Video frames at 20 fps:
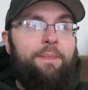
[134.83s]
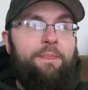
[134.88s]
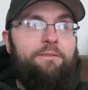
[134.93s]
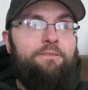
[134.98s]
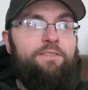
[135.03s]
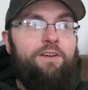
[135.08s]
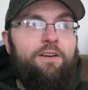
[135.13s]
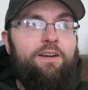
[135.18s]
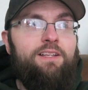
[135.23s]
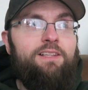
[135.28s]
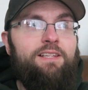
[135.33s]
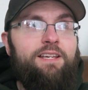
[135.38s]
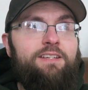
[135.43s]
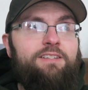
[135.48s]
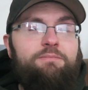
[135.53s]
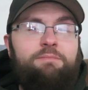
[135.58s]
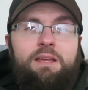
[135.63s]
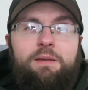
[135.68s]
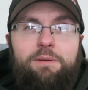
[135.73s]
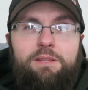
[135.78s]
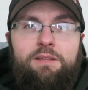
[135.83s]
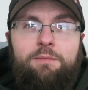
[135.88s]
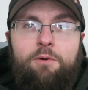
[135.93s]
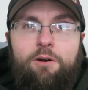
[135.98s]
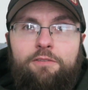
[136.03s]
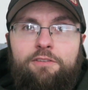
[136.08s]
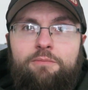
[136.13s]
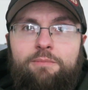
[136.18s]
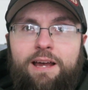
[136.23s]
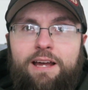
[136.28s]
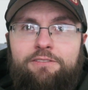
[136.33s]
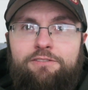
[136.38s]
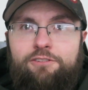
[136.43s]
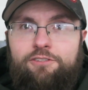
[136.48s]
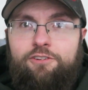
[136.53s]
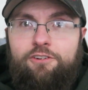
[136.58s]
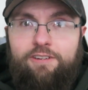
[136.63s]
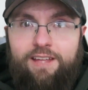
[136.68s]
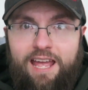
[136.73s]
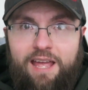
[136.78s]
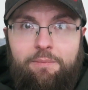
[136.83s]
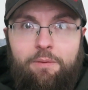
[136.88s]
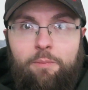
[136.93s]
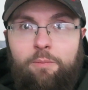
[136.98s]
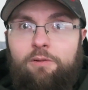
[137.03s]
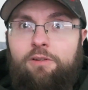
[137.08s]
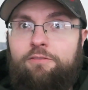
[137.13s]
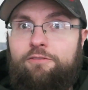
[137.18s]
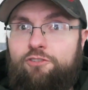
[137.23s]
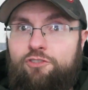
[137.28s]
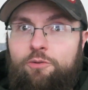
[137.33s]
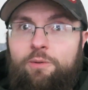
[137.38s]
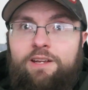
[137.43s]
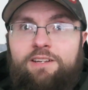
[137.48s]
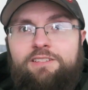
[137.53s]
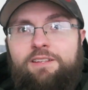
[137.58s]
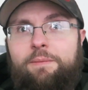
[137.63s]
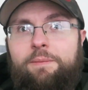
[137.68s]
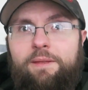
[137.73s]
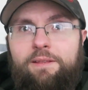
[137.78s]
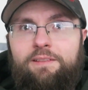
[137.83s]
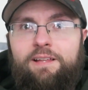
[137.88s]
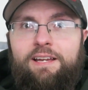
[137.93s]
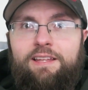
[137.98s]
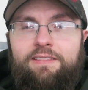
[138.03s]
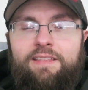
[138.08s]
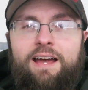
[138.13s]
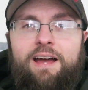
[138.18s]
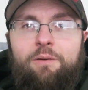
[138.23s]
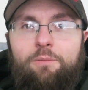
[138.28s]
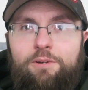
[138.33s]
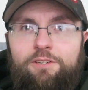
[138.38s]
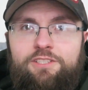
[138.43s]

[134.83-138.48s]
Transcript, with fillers: At the very least, maybe the Morphin Masters are capable of doing something like that,